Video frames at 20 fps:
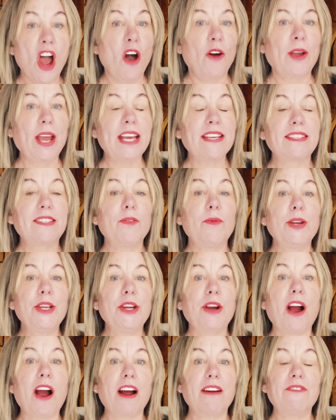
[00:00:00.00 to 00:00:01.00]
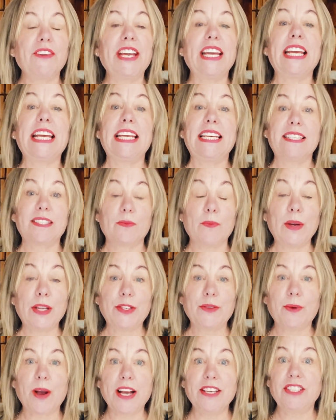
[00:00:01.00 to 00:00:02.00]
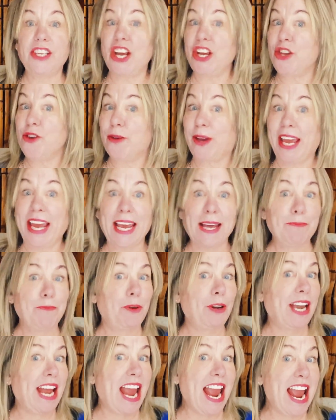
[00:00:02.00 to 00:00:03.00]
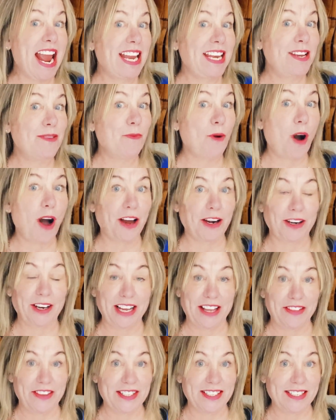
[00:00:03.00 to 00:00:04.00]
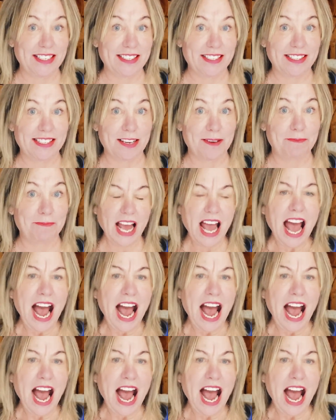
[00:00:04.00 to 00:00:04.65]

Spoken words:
Okay, so when your RV is winterized, you can't put any water in the system.